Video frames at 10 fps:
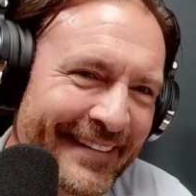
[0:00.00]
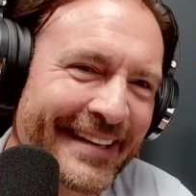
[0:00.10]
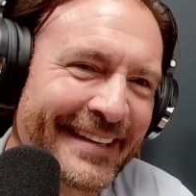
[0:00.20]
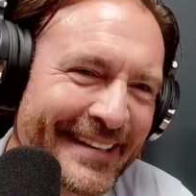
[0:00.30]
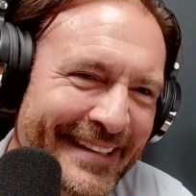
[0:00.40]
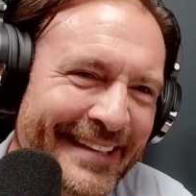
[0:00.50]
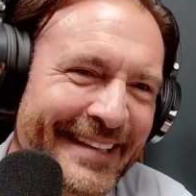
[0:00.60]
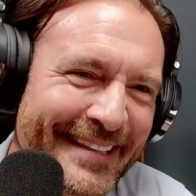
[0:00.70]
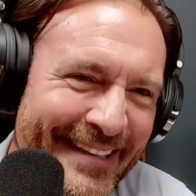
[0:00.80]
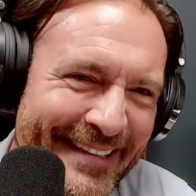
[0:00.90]
is what I will just
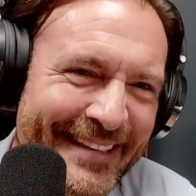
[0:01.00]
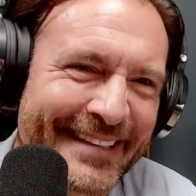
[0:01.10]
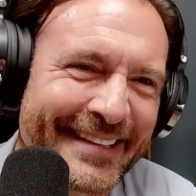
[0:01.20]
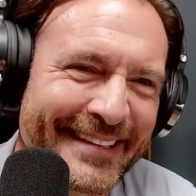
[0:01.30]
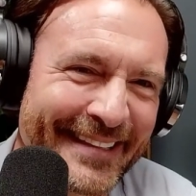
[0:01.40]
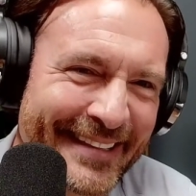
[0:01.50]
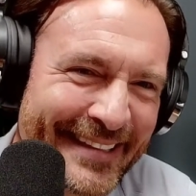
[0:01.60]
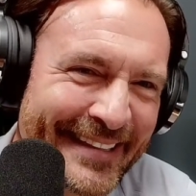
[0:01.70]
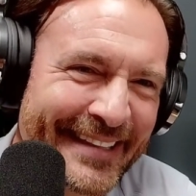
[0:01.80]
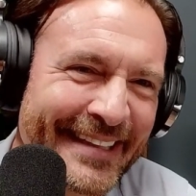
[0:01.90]
say to be plain.
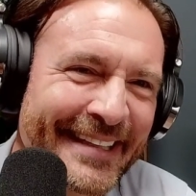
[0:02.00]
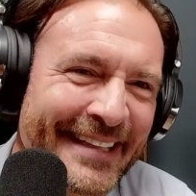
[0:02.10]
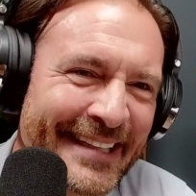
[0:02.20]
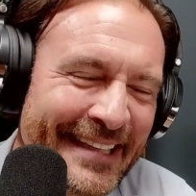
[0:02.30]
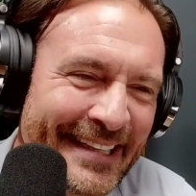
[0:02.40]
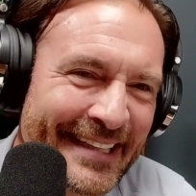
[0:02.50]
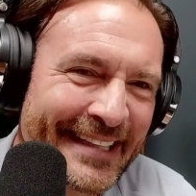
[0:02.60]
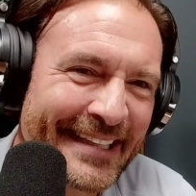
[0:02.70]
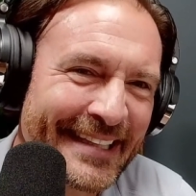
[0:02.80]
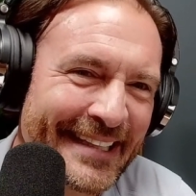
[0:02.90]

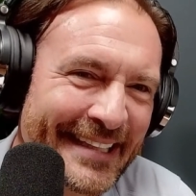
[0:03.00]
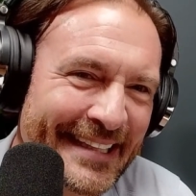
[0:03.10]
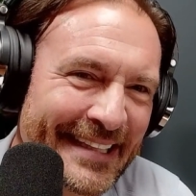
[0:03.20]
And